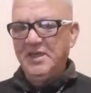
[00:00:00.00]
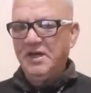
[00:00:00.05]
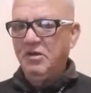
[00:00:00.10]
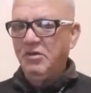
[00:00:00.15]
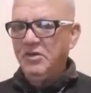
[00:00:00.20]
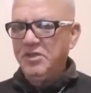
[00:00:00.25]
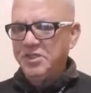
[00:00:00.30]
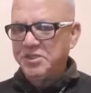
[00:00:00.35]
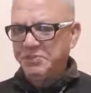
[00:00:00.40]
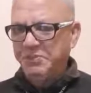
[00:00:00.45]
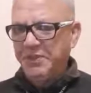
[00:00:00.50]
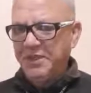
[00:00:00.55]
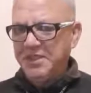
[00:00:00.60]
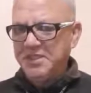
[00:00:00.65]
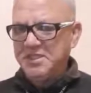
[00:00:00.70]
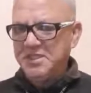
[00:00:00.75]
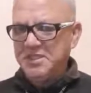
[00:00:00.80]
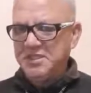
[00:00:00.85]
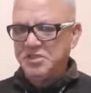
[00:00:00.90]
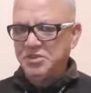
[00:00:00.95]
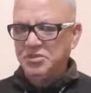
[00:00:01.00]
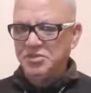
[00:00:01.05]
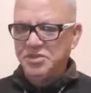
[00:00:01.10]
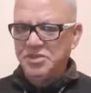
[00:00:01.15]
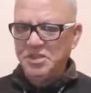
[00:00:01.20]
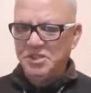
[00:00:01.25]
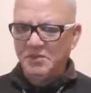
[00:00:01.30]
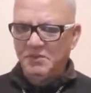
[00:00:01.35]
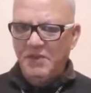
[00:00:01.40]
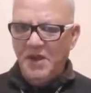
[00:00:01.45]
the Holy Spirit says to
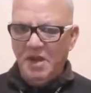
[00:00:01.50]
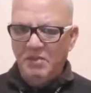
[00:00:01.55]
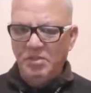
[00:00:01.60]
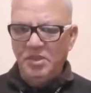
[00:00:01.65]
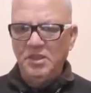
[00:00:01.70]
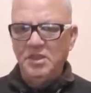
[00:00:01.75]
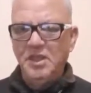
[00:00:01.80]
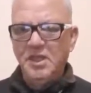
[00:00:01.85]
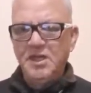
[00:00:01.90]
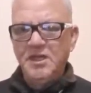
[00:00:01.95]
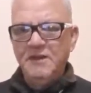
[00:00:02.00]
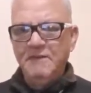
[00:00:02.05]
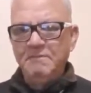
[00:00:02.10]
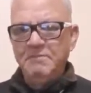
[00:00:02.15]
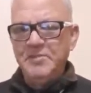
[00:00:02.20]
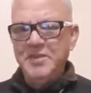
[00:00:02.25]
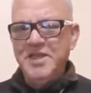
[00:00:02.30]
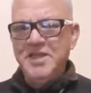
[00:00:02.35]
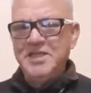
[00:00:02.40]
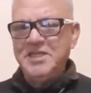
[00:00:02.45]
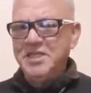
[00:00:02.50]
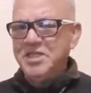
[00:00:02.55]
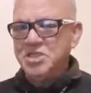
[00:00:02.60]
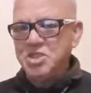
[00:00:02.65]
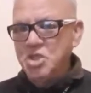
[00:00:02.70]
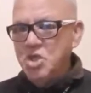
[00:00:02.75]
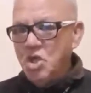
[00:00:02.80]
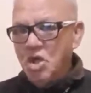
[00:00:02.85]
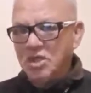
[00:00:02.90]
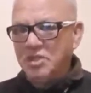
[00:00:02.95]
Zerubbabel, It
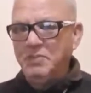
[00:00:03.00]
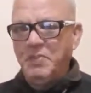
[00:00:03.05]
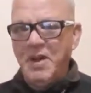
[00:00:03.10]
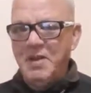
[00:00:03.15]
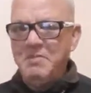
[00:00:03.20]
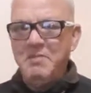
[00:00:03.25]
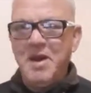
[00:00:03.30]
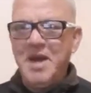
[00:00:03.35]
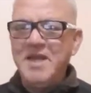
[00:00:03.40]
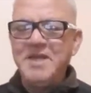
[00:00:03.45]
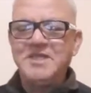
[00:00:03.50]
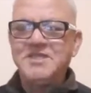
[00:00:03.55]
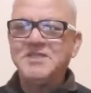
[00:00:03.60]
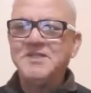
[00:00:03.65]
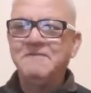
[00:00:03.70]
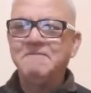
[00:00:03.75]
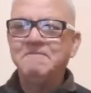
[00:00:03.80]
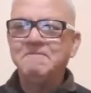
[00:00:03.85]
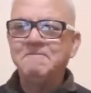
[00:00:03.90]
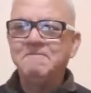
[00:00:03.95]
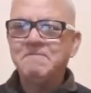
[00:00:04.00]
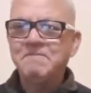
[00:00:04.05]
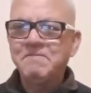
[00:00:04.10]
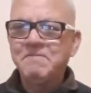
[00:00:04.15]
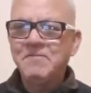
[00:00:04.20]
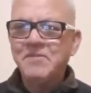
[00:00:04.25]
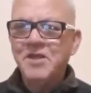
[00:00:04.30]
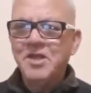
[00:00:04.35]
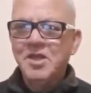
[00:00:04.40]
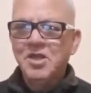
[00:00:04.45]
is not by might,
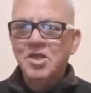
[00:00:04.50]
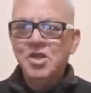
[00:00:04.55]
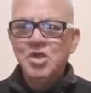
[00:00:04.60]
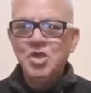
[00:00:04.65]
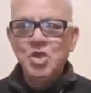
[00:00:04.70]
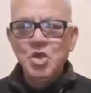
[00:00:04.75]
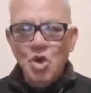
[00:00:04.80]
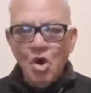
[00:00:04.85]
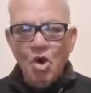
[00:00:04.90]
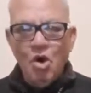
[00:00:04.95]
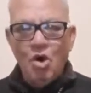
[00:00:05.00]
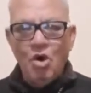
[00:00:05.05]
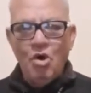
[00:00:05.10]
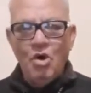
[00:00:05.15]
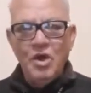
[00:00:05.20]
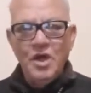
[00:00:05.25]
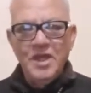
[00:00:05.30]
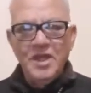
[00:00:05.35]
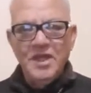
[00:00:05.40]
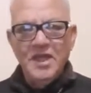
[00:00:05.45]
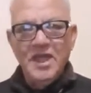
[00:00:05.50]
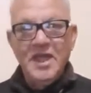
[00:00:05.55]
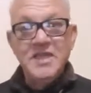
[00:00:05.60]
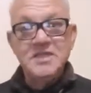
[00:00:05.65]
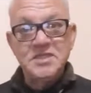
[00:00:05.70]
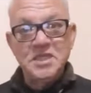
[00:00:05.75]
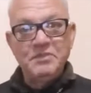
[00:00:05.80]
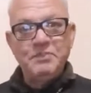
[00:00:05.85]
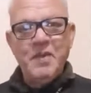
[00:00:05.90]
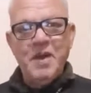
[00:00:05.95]
nor
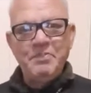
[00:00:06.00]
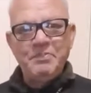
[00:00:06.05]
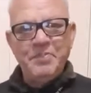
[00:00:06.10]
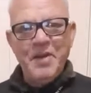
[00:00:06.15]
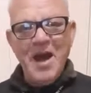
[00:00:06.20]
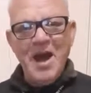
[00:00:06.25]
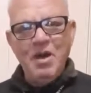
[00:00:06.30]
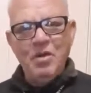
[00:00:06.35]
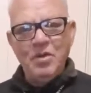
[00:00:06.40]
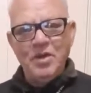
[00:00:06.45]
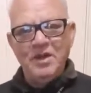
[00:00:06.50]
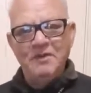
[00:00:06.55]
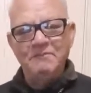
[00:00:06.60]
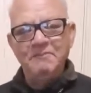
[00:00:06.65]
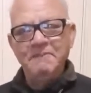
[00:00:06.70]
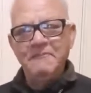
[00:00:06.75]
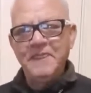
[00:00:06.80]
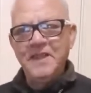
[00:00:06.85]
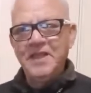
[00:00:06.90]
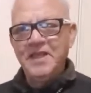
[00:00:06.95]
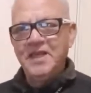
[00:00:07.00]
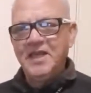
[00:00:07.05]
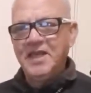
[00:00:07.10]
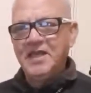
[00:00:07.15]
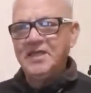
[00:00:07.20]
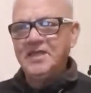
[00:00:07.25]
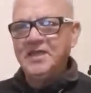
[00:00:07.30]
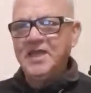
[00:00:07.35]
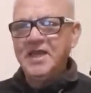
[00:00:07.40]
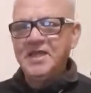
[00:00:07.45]
is it by power.
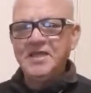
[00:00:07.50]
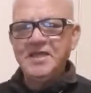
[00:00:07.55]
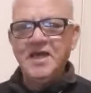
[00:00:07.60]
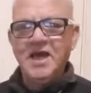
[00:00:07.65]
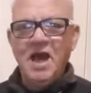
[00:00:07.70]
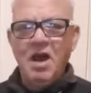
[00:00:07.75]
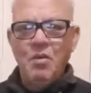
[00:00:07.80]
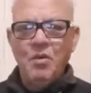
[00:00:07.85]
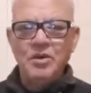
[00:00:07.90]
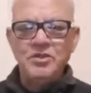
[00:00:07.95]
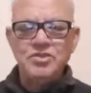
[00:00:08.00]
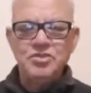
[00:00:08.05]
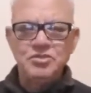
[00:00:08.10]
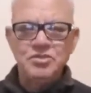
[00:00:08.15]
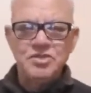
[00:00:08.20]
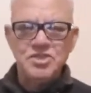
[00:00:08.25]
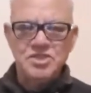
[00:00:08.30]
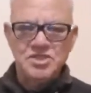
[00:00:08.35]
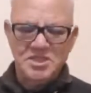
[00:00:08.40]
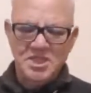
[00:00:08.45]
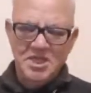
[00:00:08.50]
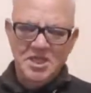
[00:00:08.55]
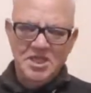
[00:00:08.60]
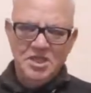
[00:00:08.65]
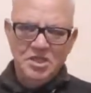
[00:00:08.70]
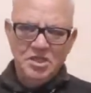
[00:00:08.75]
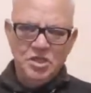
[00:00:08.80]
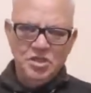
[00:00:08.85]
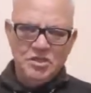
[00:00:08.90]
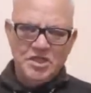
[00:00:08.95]
And again, yeah, I want to just
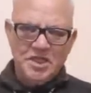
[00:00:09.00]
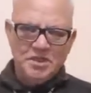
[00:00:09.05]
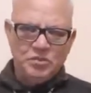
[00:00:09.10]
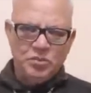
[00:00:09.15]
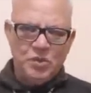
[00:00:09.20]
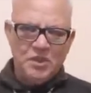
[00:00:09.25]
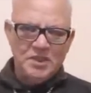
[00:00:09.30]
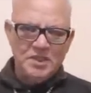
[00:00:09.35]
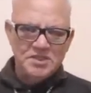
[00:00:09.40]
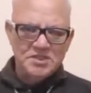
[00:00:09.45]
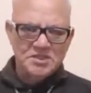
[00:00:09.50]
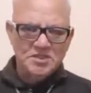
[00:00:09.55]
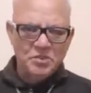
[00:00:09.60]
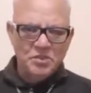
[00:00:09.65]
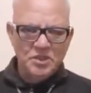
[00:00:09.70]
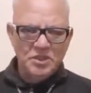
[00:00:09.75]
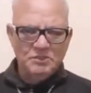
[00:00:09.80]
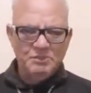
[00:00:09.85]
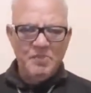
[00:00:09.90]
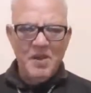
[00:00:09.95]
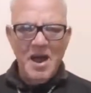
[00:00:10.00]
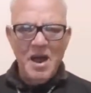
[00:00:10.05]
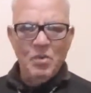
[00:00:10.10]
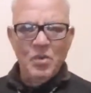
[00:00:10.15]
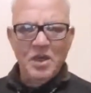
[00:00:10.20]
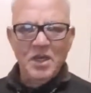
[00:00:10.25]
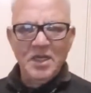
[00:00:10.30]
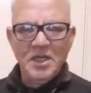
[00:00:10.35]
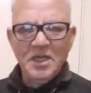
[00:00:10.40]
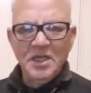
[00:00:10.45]
look at what is the word
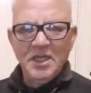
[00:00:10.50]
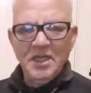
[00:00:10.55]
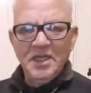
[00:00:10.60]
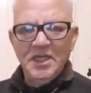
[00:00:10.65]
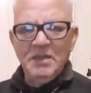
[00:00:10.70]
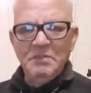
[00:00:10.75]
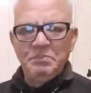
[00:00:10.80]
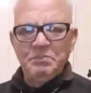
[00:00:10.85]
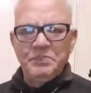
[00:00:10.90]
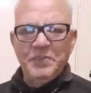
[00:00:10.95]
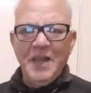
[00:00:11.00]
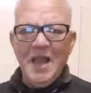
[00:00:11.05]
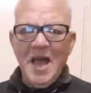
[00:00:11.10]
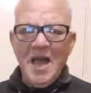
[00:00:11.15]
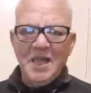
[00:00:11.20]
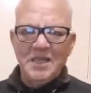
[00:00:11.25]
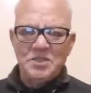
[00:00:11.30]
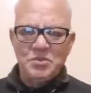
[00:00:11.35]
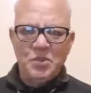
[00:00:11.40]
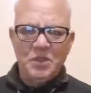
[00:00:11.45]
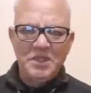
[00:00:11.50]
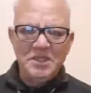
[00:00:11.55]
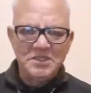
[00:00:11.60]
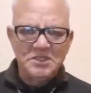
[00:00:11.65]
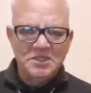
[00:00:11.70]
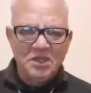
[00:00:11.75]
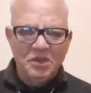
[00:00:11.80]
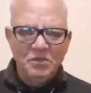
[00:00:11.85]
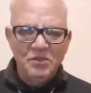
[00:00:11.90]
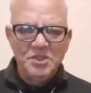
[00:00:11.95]
power implies. What
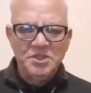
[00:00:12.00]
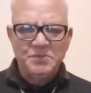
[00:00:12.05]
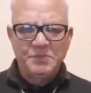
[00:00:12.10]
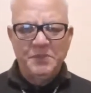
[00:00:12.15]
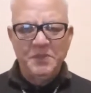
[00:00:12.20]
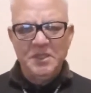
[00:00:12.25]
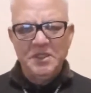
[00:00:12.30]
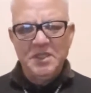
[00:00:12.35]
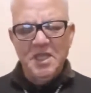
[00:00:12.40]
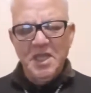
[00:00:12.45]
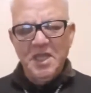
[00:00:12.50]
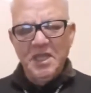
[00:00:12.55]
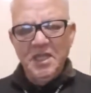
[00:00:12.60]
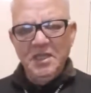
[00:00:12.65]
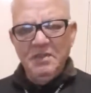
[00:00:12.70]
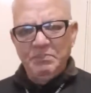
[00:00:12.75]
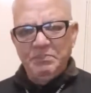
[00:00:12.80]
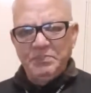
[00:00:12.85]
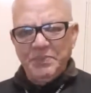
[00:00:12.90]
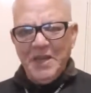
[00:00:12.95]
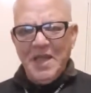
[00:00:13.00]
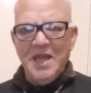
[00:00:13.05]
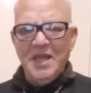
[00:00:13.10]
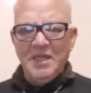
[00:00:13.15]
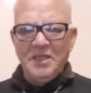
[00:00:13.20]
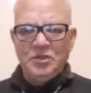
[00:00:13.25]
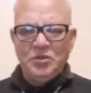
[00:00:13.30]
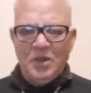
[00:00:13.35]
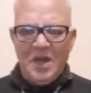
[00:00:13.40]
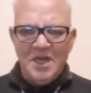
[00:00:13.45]
is the Holy Spirit
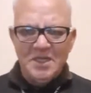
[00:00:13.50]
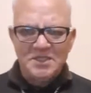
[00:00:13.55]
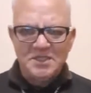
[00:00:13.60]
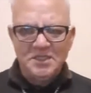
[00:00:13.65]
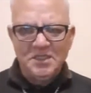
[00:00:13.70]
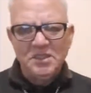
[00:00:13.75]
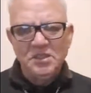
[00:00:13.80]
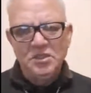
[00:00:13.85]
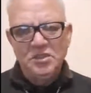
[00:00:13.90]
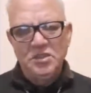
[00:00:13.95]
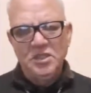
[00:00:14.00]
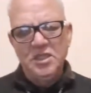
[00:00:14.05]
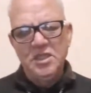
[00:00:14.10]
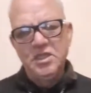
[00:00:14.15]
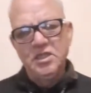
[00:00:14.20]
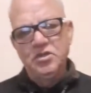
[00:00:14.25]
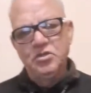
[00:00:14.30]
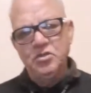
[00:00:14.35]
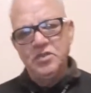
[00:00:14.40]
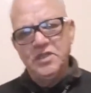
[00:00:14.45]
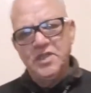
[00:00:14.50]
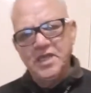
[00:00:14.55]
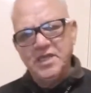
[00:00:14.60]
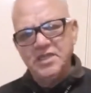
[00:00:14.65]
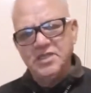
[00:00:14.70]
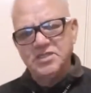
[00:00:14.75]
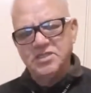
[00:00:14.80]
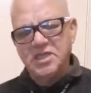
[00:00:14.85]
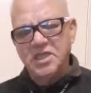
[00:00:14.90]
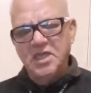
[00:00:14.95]
implying to us in, in
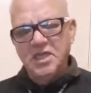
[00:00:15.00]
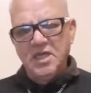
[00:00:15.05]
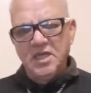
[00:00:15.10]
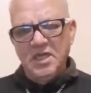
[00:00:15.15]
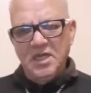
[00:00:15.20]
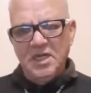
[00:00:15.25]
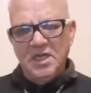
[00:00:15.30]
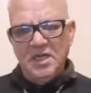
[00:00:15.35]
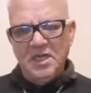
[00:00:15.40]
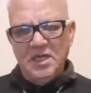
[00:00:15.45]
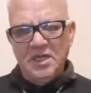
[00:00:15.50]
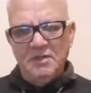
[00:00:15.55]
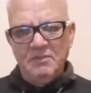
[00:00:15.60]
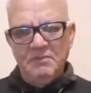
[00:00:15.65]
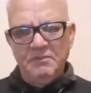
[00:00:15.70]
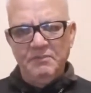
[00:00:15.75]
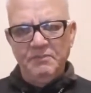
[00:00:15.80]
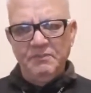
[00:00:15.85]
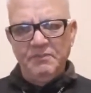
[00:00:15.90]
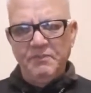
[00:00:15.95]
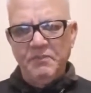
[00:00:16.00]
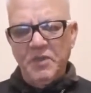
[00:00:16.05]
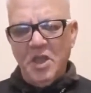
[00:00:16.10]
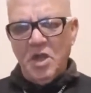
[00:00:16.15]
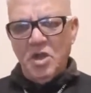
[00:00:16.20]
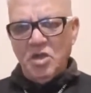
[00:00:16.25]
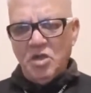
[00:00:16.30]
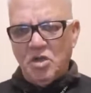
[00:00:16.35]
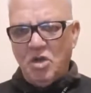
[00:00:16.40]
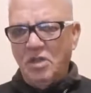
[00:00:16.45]
today's uh, um,
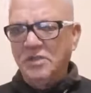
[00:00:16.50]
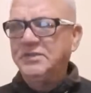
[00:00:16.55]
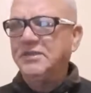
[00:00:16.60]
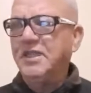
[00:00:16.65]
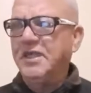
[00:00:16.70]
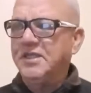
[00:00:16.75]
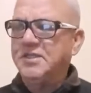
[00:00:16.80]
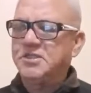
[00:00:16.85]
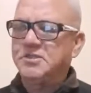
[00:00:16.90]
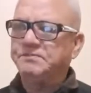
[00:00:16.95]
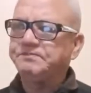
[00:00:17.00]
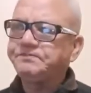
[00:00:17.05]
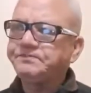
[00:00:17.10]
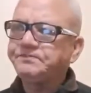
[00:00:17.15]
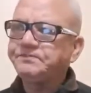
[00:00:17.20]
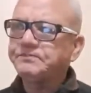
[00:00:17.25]
context?